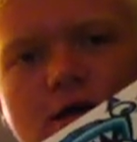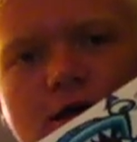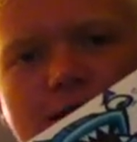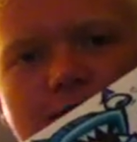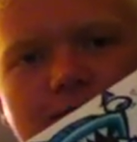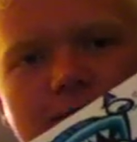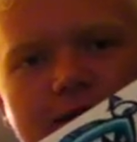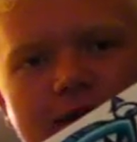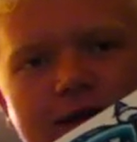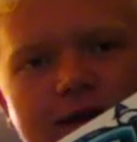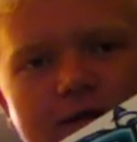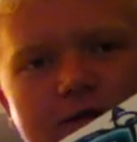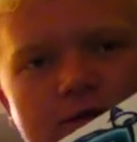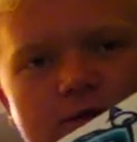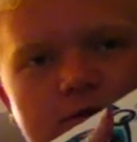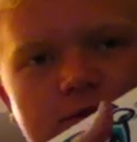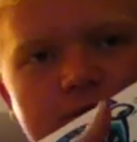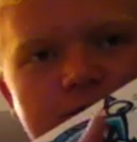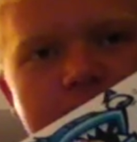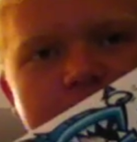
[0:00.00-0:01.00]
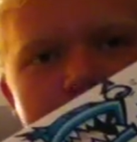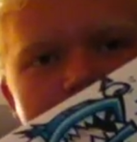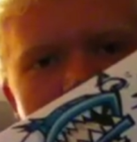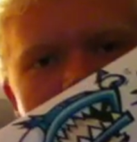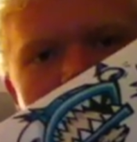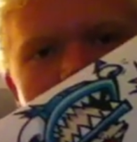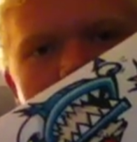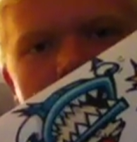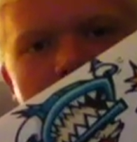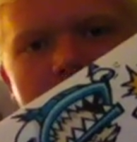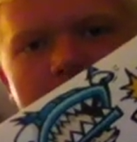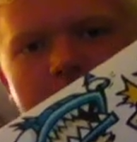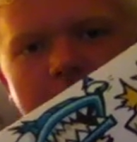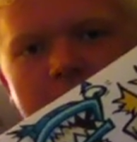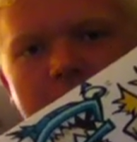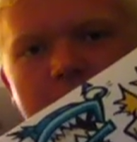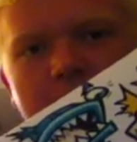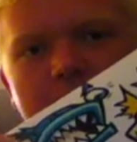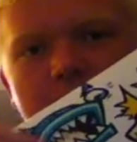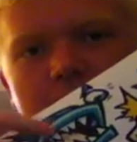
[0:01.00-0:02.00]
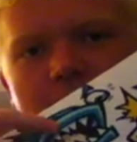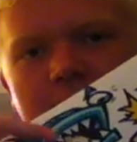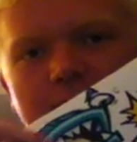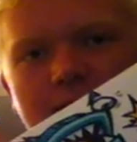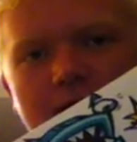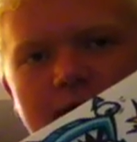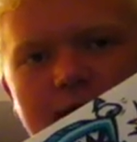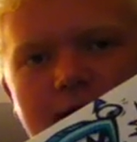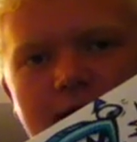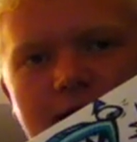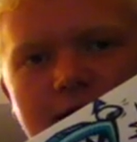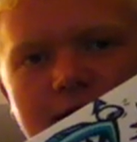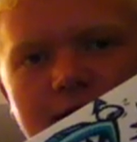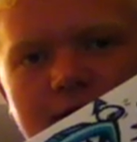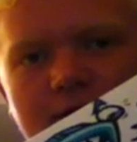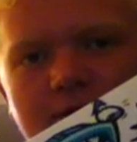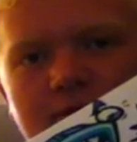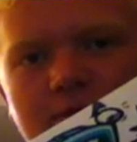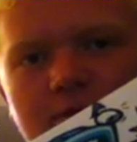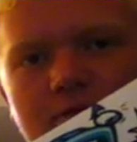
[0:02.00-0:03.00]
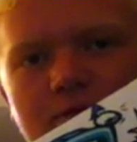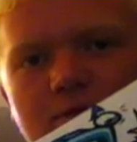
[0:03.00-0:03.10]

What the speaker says: I like all this here and through